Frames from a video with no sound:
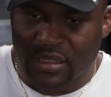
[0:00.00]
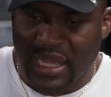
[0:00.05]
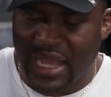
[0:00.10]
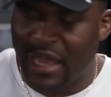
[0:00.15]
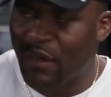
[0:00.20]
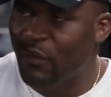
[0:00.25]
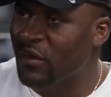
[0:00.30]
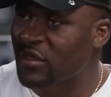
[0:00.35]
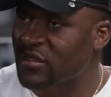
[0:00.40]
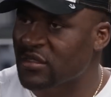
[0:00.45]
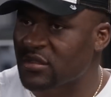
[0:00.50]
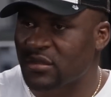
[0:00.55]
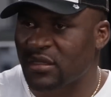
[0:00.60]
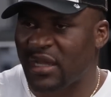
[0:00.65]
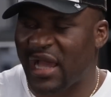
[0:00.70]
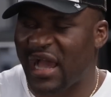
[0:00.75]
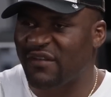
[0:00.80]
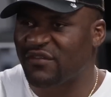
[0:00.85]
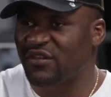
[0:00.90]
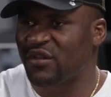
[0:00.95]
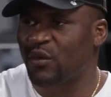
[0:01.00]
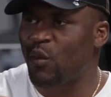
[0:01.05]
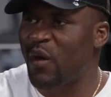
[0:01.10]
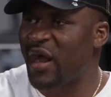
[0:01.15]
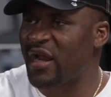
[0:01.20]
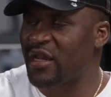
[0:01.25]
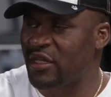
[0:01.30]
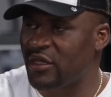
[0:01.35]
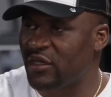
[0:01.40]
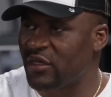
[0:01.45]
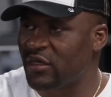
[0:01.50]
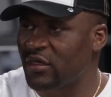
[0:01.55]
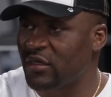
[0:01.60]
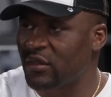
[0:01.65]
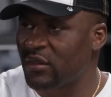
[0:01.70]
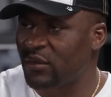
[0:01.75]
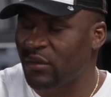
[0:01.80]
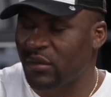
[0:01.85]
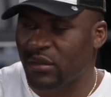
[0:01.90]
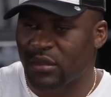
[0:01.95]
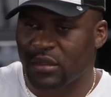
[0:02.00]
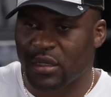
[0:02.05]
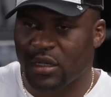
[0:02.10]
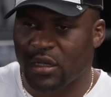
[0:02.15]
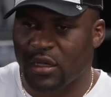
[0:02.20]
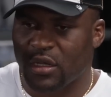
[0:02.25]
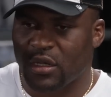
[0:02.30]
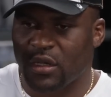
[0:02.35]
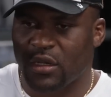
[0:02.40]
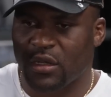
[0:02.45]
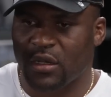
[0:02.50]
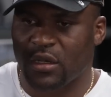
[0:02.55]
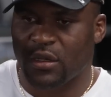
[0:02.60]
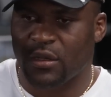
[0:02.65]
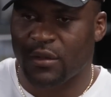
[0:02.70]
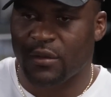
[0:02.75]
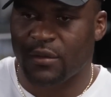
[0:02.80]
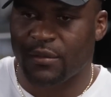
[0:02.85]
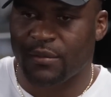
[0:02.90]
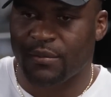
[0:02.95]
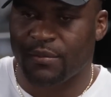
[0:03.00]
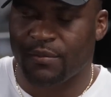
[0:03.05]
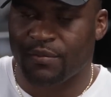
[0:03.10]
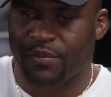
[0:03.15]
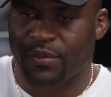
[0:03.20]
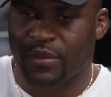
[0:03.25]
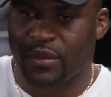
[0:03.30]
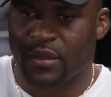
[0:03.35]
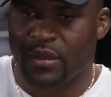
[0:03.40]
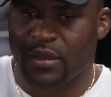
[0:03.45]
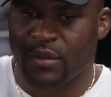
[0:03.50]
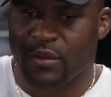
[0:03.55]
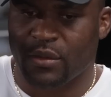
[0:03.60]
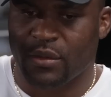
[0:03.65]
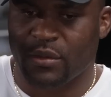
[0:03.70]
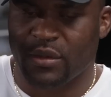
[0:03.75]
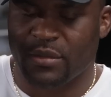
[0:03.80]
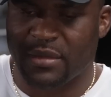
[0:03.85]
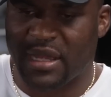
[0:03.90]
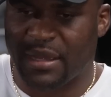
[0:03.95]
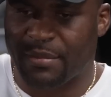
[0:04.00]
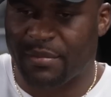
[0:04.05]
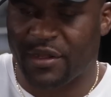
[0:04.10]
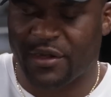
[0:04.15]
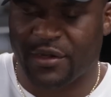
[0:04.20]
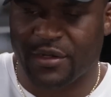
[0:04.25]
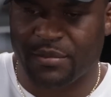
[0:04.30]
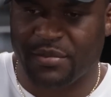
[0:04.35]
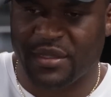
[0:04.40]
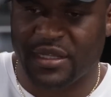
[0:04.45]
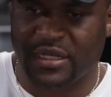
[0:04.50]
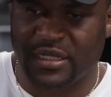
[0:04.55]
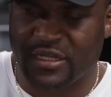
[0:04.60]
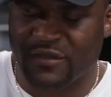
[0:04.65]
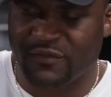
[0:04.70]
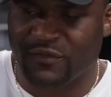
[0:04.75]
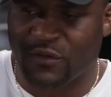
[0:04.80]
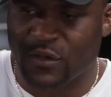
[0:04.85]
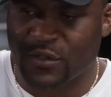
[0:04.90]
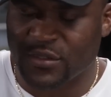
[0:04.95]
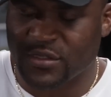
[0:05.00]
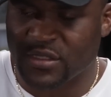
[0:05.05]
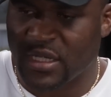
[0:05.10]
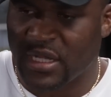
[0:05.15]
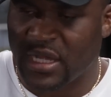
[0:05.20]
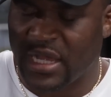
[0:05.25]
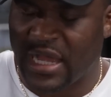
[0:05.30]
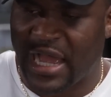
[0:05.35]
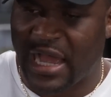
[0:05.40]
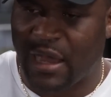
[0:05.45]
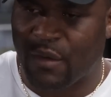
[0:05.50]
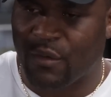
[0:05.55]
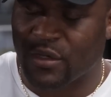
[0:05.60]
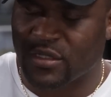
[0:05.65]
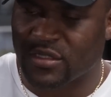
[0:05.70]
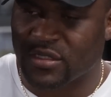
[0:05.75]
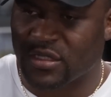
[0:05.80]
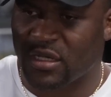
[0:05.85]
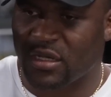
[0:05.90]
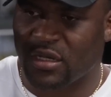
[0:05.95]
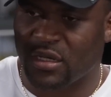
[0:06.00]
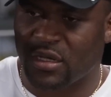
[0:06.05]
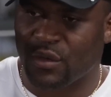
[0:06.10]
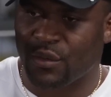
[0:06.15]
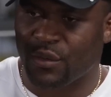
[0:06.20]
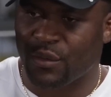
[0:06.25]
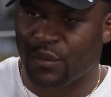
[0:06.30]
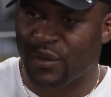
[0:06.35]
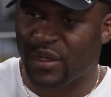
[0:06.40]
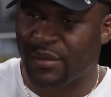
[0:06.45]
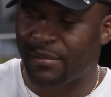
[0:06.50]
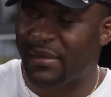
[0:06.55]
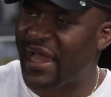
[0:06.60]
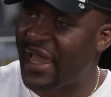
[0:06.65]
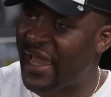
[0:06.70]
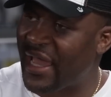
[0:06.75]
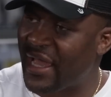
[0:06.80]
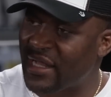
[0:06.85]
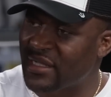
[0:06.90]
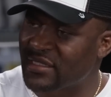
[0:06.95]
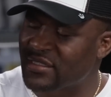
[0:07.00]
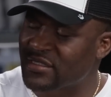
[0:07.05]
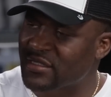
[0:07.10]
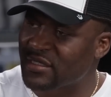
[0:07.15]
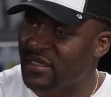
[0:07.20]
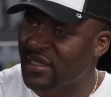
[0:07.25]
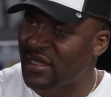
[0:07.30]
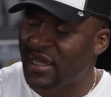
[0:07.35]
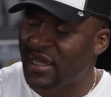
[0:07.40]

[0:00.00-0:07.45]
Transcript: I was after one year uh, with my parents being divorced, I was uh, with my aunt.